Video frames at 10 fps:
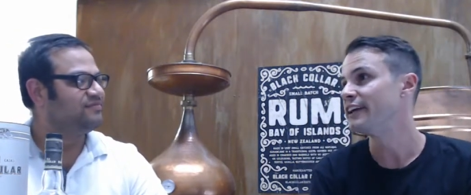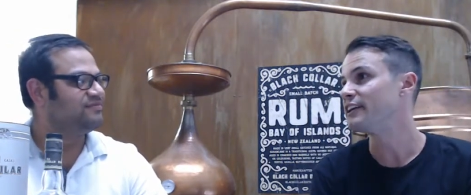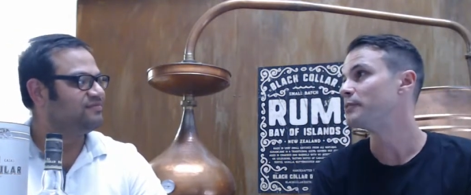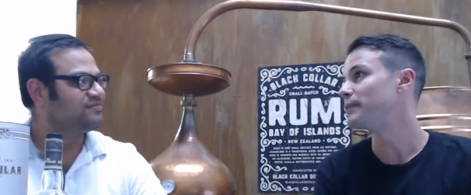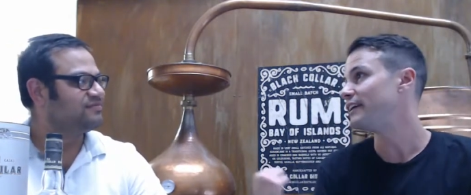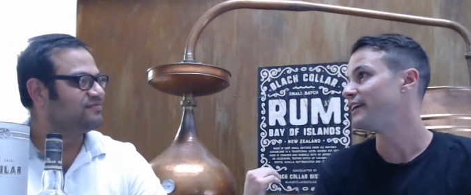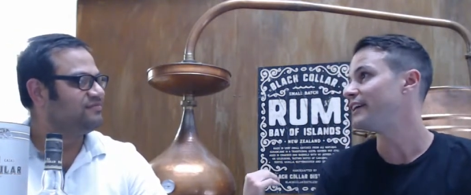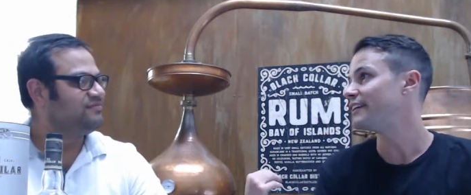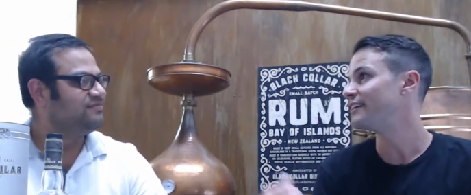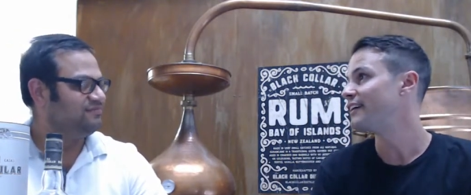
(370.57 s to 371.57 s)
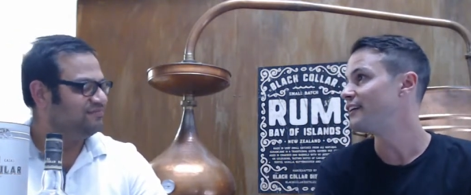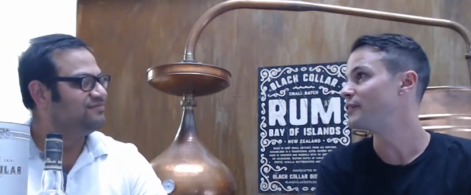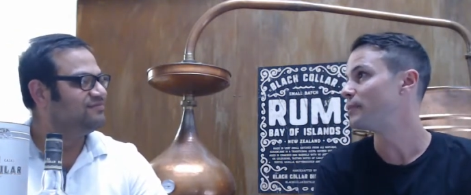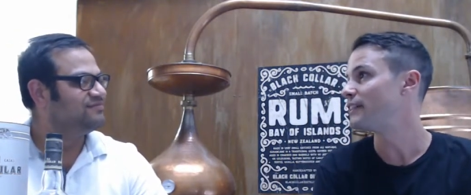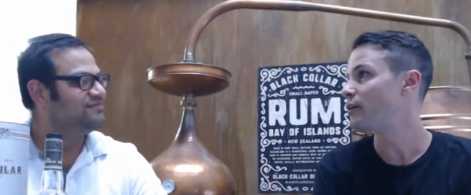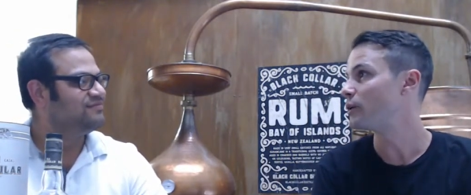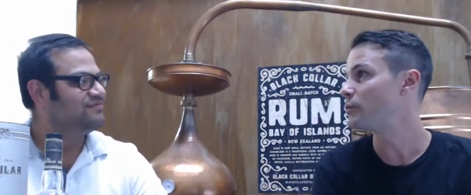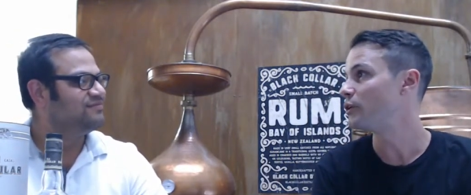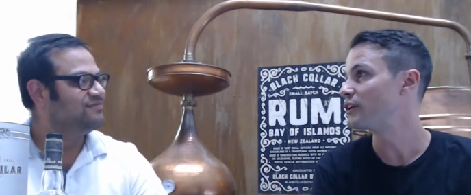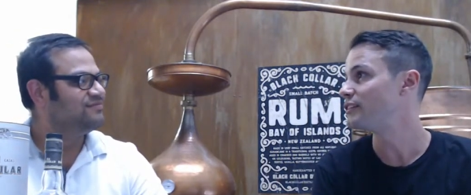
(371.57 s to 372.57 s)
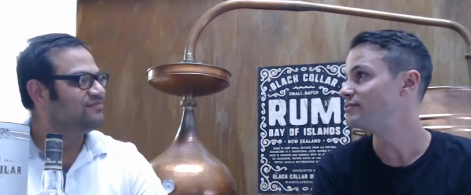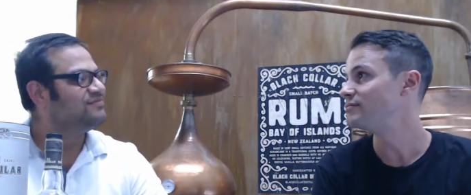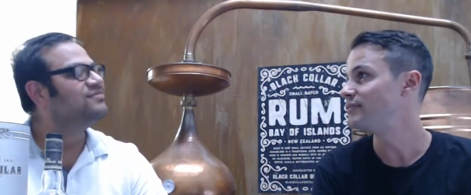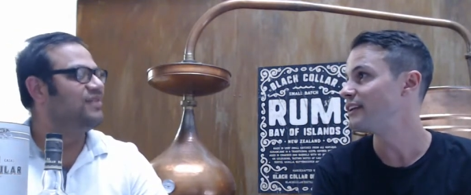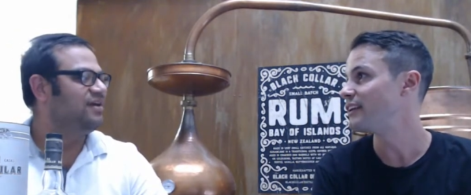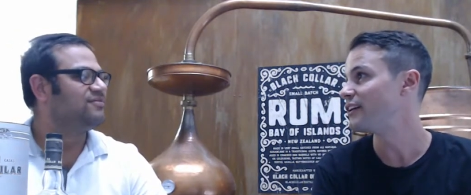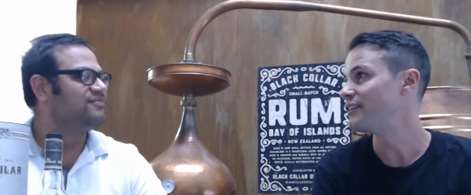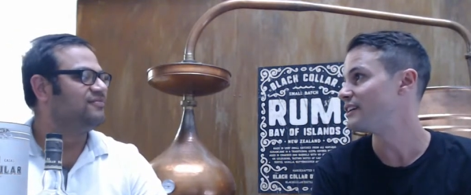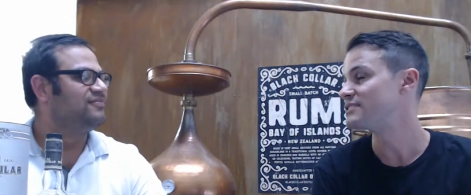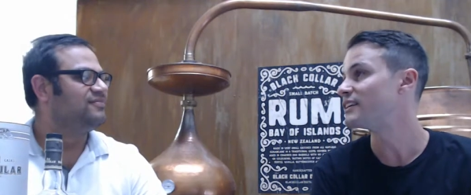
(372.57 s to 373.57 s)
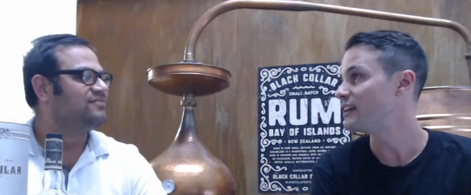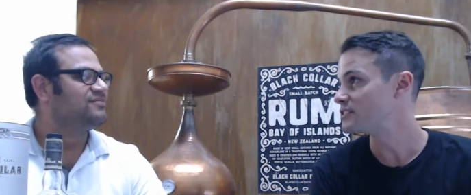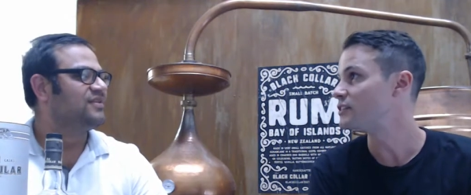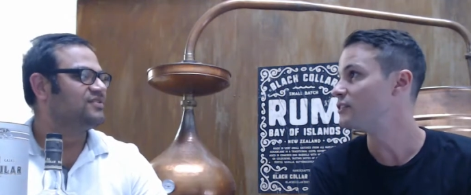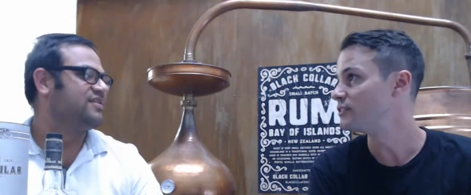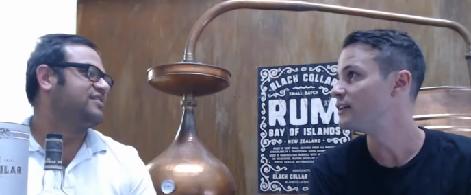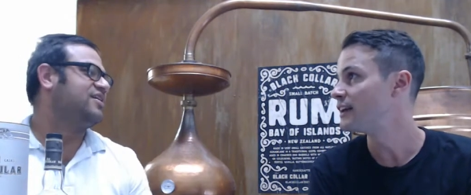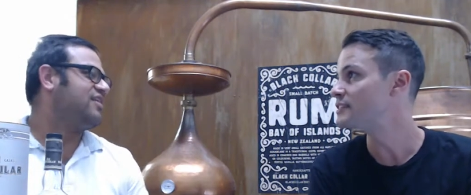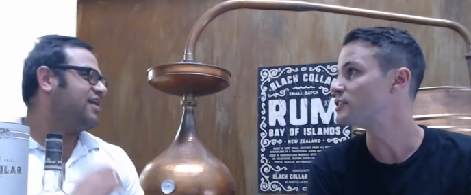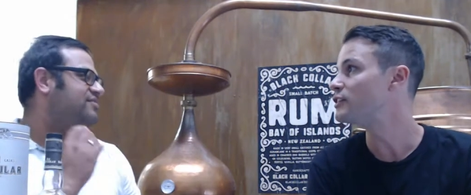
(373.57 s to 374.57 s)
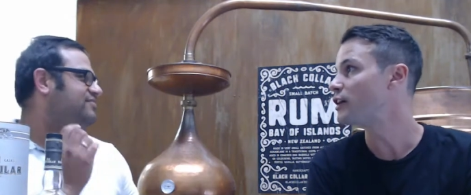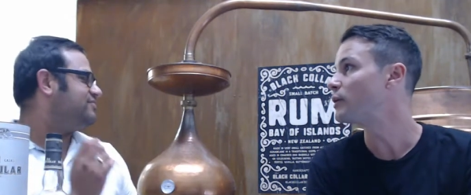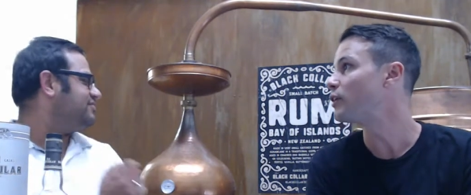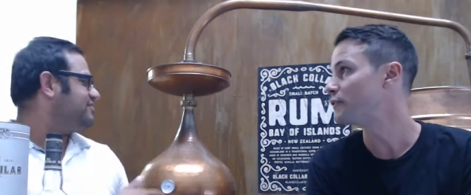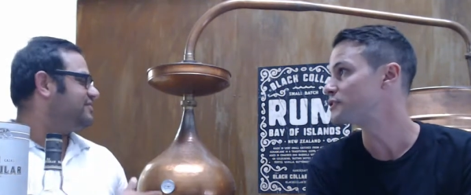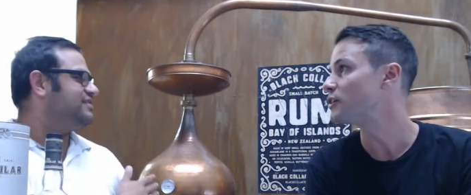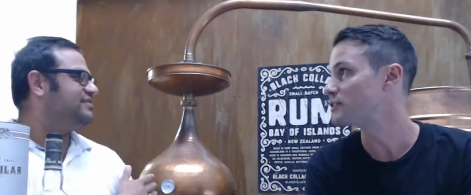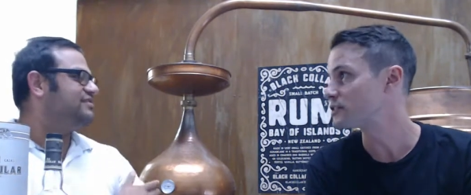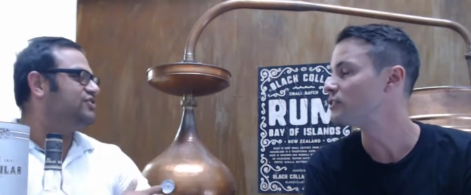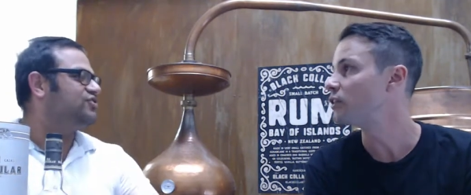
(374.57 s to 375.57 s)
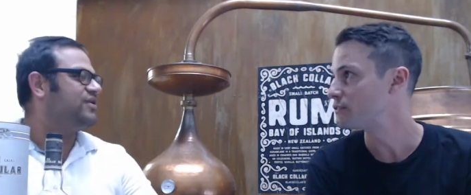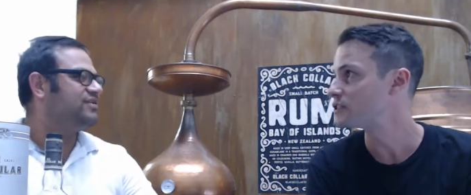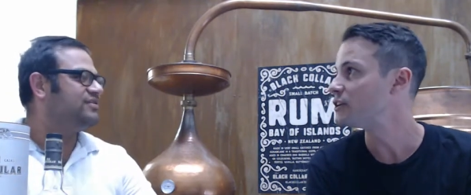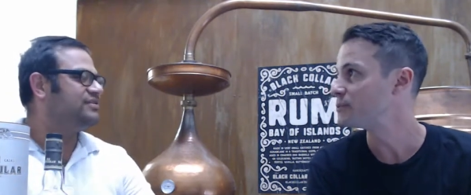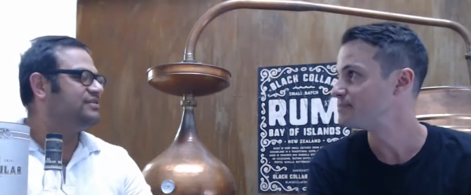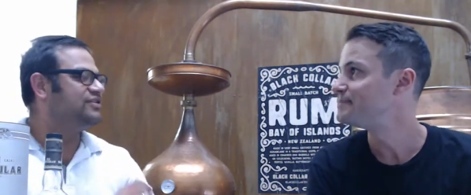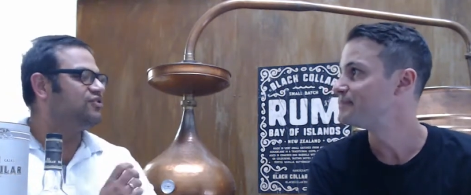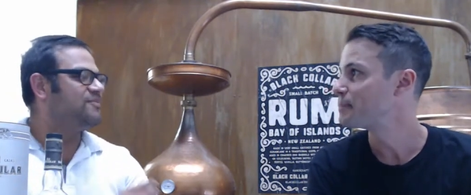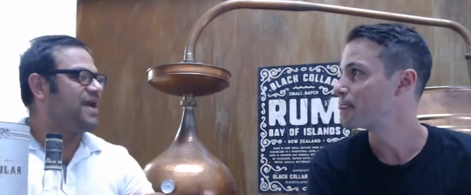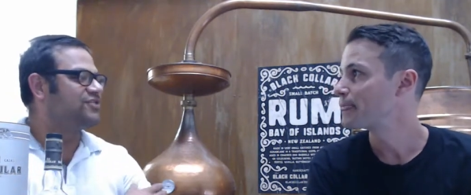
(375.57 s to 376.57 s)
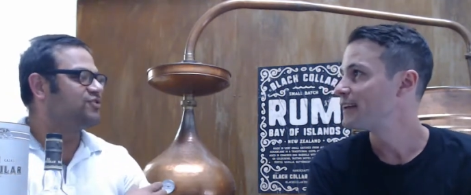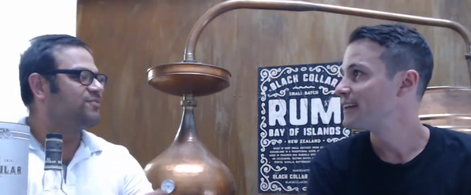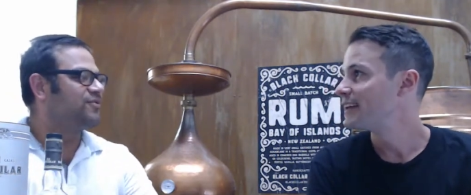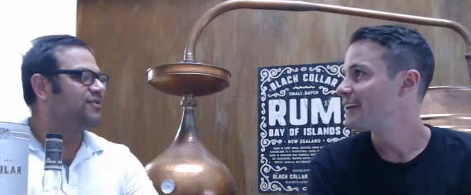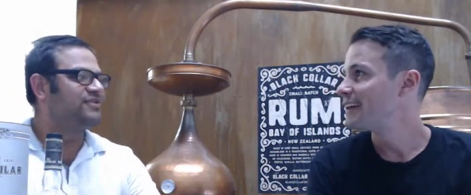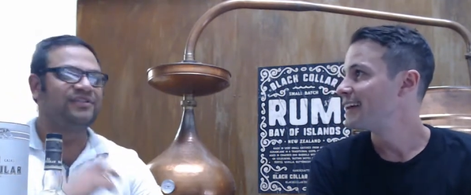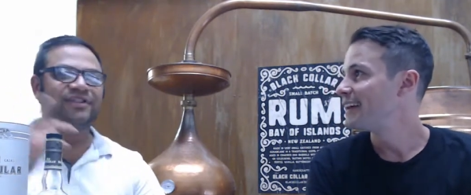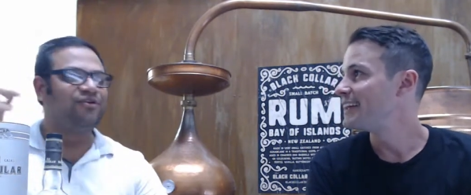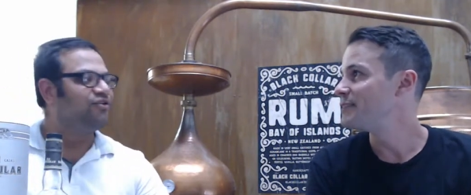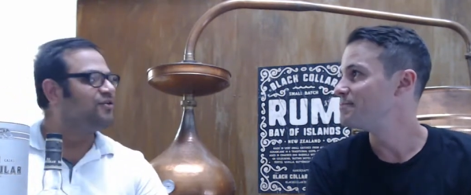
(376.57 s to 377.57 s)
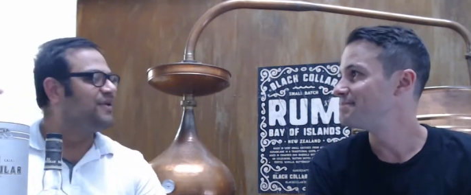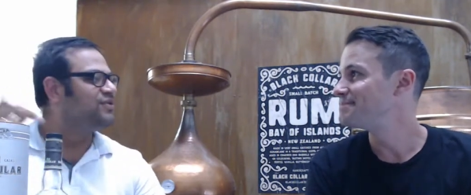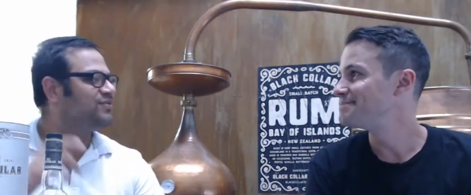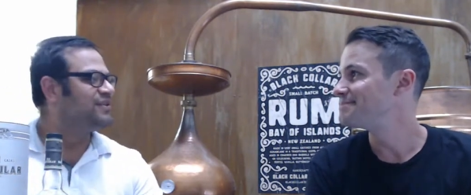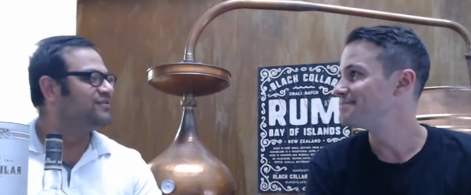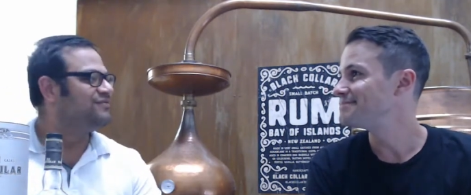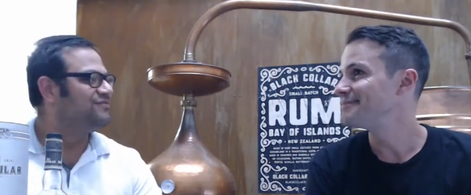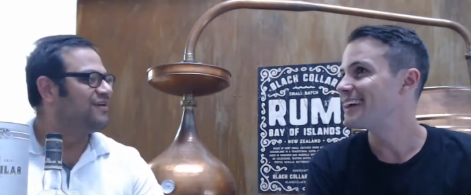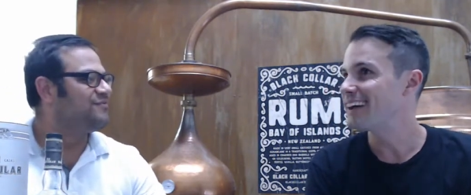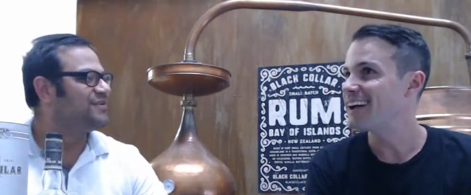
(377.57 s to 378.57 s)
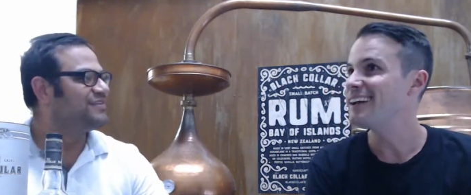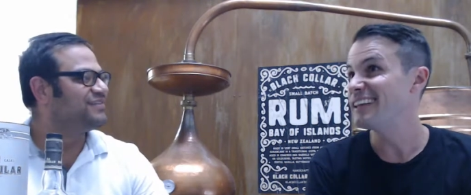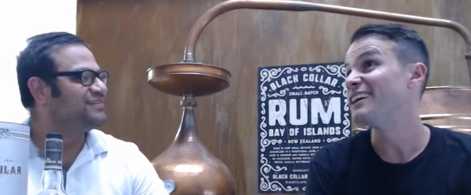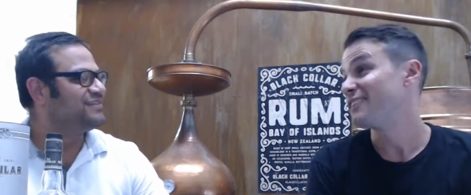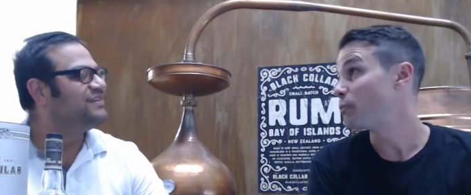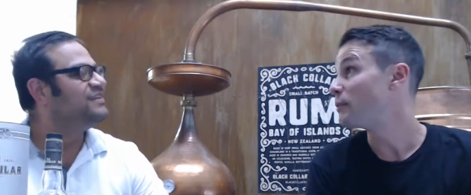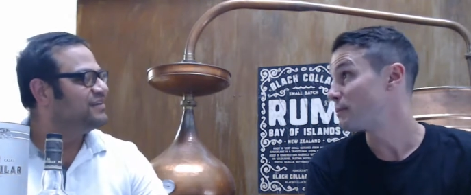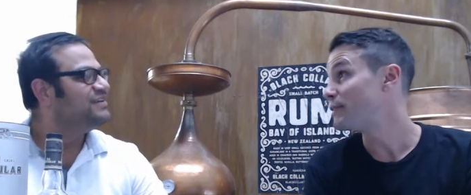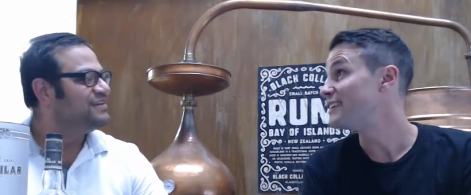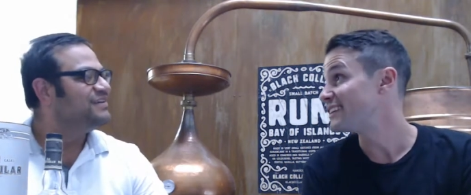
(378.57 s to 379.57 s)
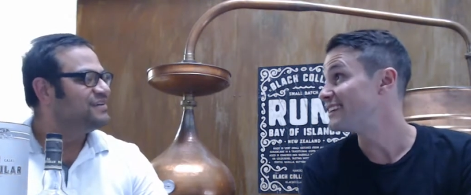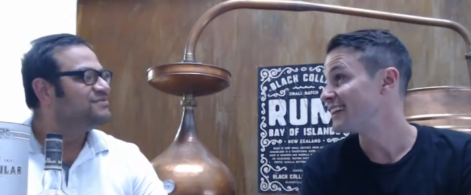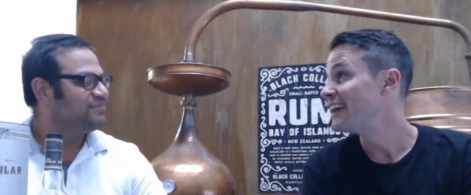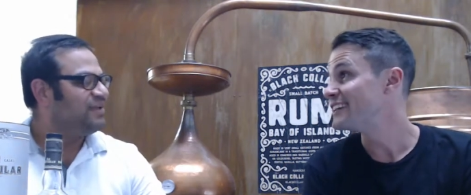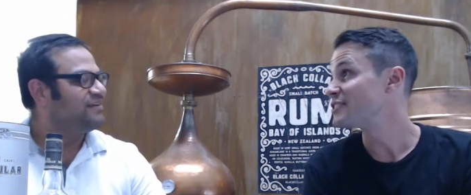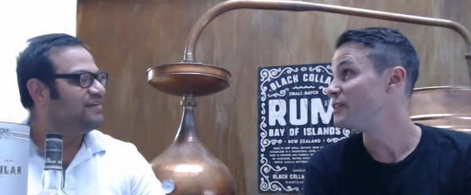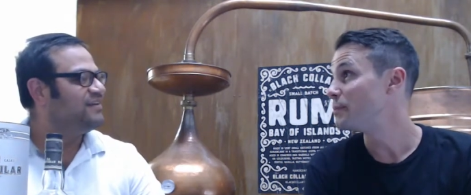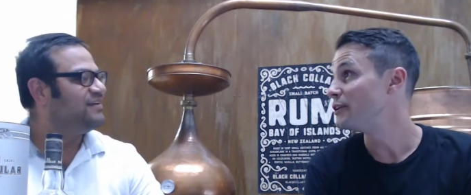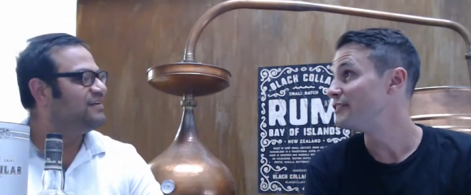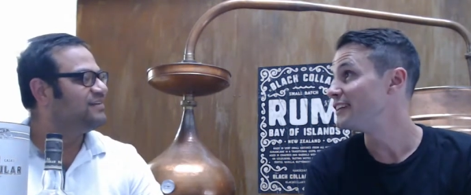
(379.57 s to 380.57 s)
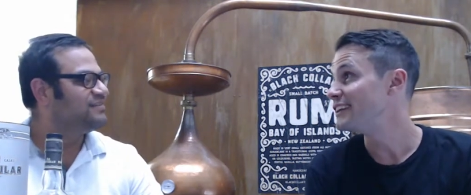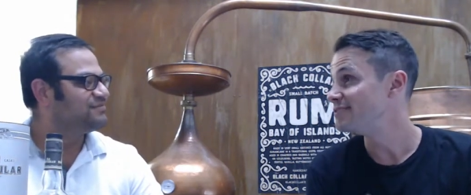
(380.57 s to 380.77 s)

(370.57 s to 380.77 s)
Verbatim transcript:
Speaker 1: You can be here. You can be though we're working. You yeah. know, it's yeah, it's a good. So it's kind it's of like a good though a lifestyle. It's a good do lifestyle.
Speaker 2: A, do a batch of spirits and if you're on the beach within five minutes. Yeah, well, when practically yeah. yes
Speaker 1: on the boat and then